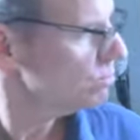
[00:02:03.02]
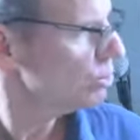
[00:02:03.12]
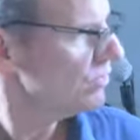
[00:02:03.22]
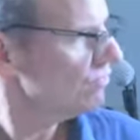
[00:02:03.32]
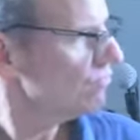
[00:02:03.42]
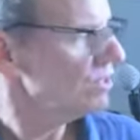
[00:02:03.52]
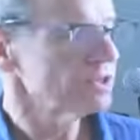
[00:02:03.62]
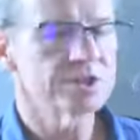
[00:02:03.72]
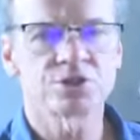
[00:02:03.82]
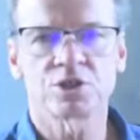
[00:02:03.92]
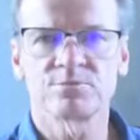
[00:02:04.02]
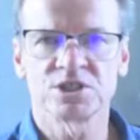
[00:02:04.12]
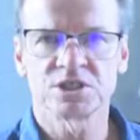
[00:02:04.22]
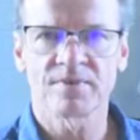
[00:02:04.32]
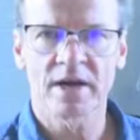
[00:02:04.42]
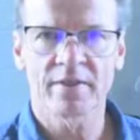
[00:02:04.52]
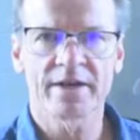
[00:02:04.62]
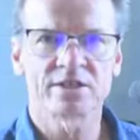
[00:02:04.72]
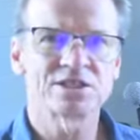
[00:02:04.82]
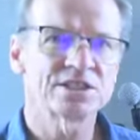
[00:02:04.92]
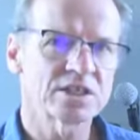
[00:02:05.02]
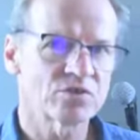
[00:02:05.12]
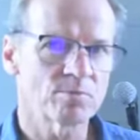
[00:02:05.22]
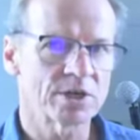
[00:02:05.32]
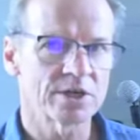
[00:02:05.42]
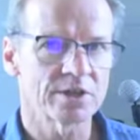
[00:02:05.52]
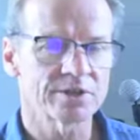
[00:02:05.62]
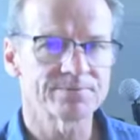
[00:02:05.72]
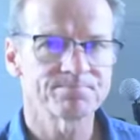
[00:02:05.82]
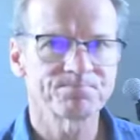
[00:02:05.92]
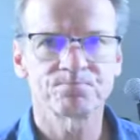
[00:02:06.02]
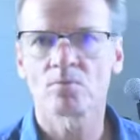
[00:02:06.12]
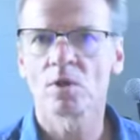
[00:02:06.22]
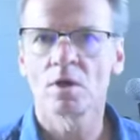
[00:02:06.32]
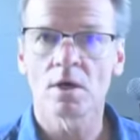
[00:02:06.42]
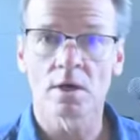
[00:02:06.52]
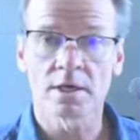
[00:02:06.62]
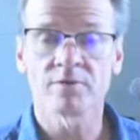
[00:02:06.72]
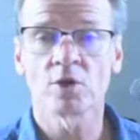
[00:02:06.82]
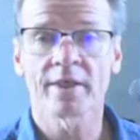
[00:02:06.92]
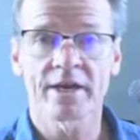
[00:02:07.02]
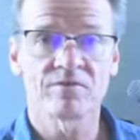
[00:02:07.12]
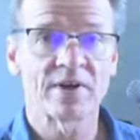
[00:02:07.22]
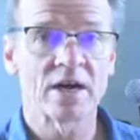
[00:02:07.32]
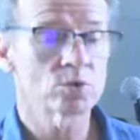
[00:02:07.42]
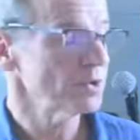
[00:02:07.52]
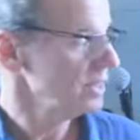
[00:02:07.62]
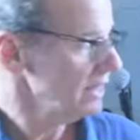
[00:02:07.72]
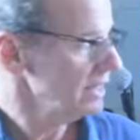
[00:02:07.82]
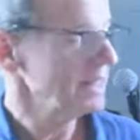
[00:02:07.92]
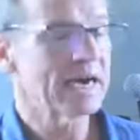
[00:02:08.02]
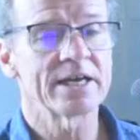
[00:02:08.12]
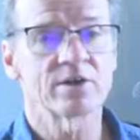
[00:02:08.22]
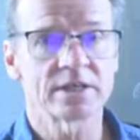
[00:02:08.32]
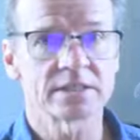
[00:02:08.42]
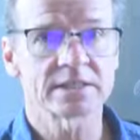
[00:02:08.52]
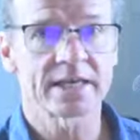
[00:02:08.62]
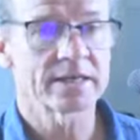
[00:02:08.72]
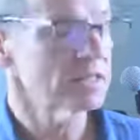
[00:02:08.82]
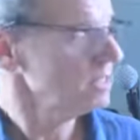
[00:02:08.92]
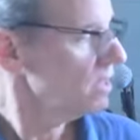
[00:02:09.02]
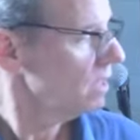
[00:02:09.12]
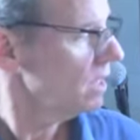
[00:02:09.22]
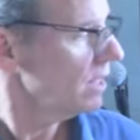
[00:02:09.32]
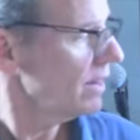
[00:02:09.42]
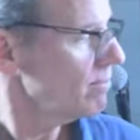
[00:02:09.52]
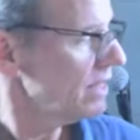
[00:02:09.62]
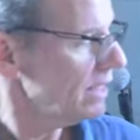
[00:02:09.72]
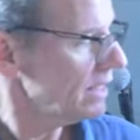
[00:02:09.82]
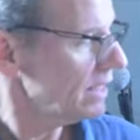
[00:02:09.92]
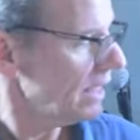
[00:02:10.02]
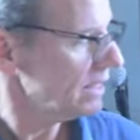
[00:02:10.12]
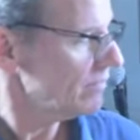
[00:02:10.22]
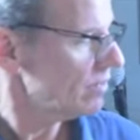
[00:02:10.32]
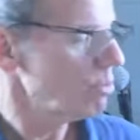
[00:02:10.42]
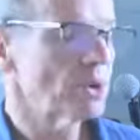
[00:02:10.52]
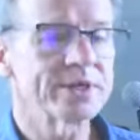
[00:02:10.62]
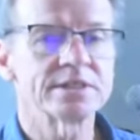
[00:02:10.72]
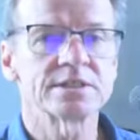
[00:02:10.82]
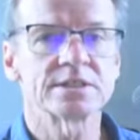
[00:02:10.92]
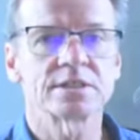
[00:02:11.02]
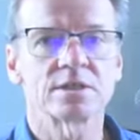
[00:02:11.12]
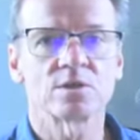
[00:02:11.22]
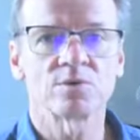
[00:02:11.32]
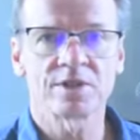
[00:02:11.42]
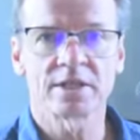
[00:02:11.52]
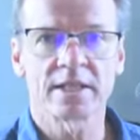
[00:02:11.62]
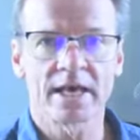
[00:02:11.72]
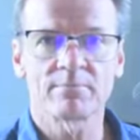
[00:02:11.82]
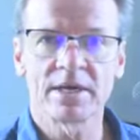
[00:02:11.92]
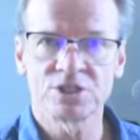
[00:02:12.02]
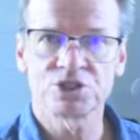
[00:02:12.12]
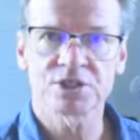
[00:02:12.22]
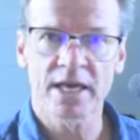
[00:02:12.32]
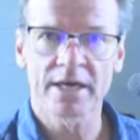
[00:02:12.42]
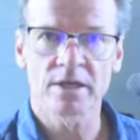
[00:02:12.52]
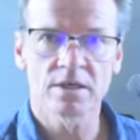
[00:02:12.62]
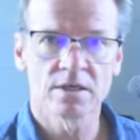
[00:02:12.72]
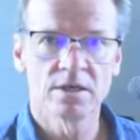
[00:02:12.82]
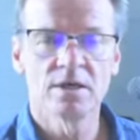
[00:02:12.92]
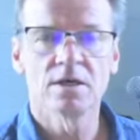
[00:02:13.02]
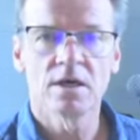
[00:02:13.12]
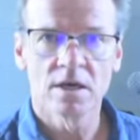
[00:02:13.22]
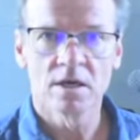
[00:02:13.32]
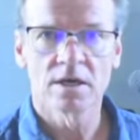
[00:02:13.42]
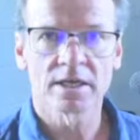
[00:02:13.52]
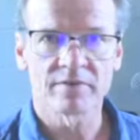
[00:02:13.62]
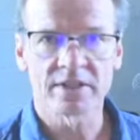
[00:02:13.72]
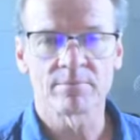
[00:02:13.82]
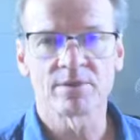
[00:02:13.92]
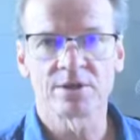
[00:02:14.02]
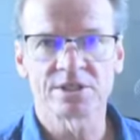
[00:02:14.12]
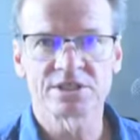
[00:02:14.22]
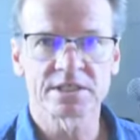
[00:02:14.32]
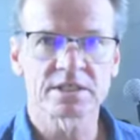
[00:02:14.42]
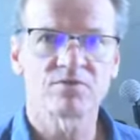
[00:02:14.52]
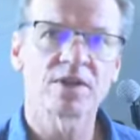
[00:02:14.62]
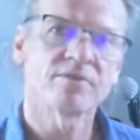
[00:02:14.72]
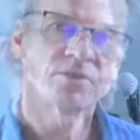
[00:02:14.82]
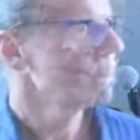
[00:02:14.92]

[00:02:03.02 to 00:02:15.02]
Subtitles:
brief little descriptions of how they are distinct from one another. Even though they are found within the Ionian scale, they begin at different points within that major scale, giving them their distinct flavor.